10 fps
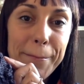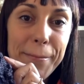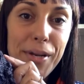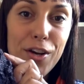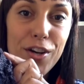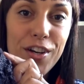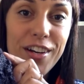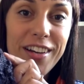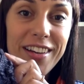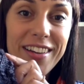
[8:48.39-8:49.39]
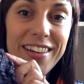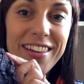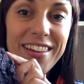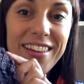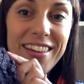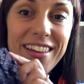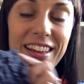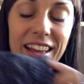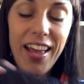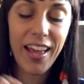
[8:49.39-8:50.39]
block,
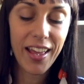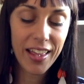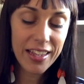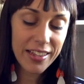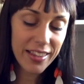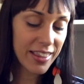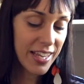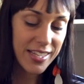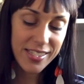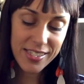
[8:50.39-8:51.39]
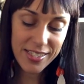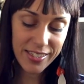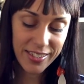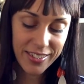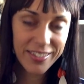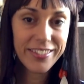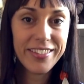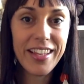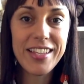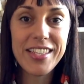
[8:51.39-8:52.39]
and this
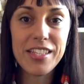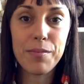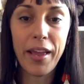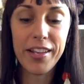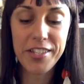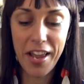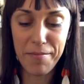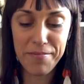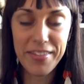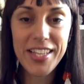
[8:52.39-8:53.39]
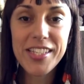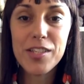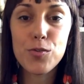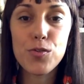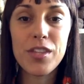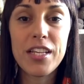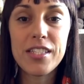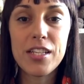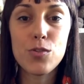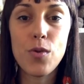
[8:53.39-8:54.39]
is my jam. This
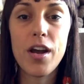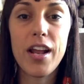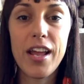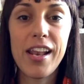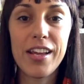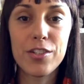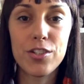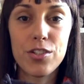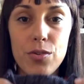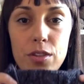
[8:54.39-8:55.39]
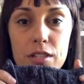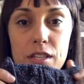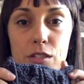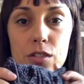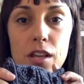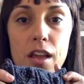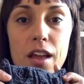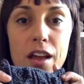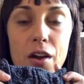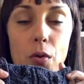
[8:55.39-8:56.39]
is what I like to do. This is
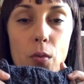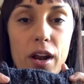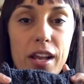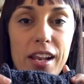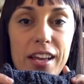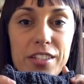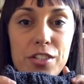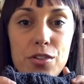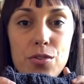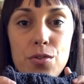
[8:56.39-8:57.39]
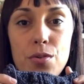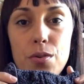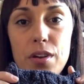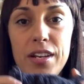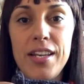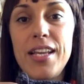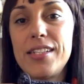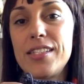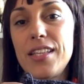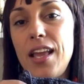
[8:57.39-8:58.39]
what I like to
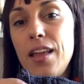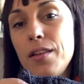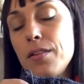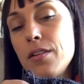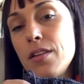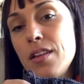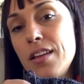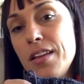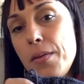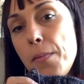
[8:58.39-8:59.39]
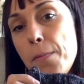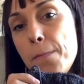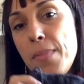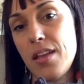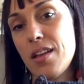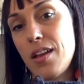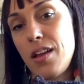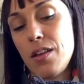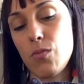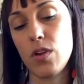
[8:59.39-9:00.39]
knit and make,
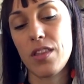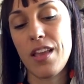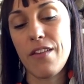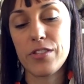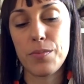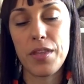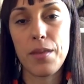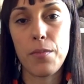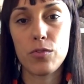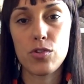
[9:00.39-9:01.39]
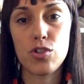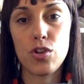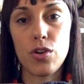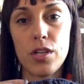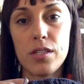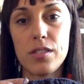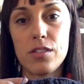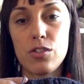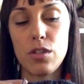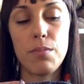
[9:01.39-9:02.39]
and what gives me the most
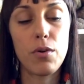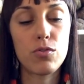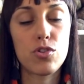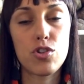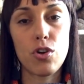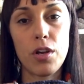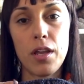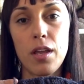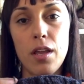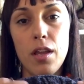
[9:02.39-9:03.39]
joy.